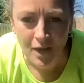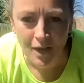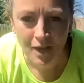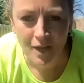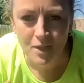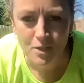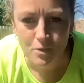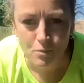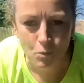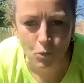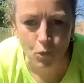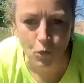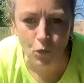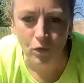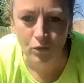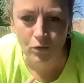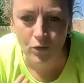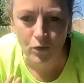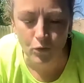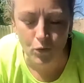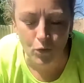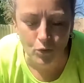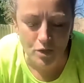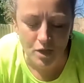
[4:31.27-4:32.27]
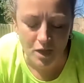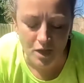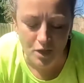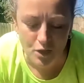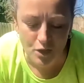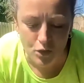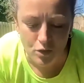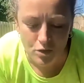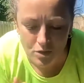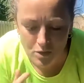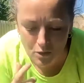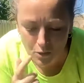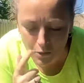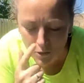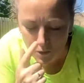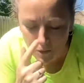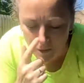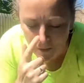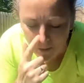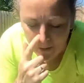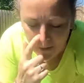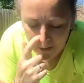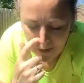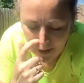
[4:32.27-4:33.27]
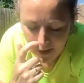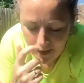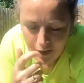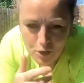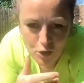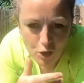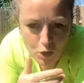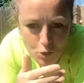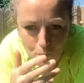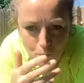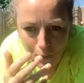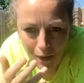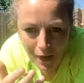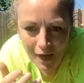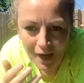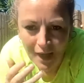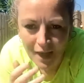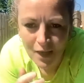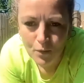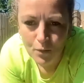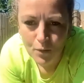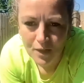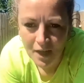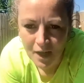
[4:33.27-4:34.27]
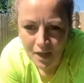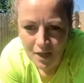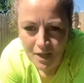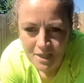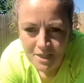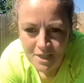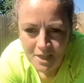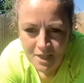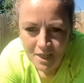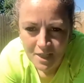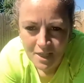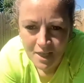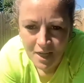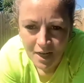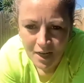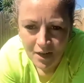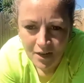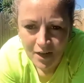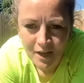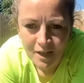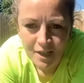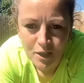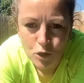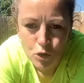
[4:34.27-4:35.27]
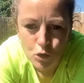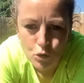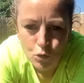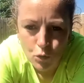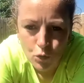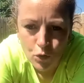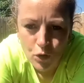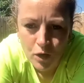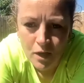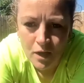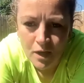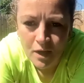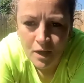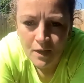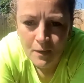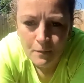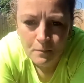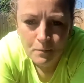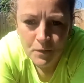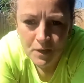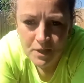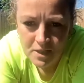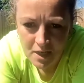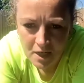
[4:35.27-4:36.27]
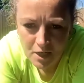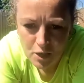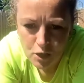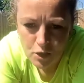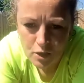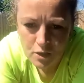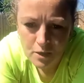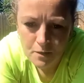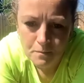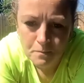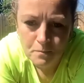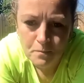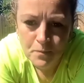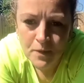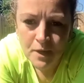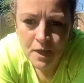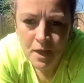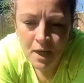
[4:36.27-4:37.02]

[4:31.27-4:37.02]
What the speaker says: It's more of a rotation. So yeah, just play with that idea there and enjoy the session.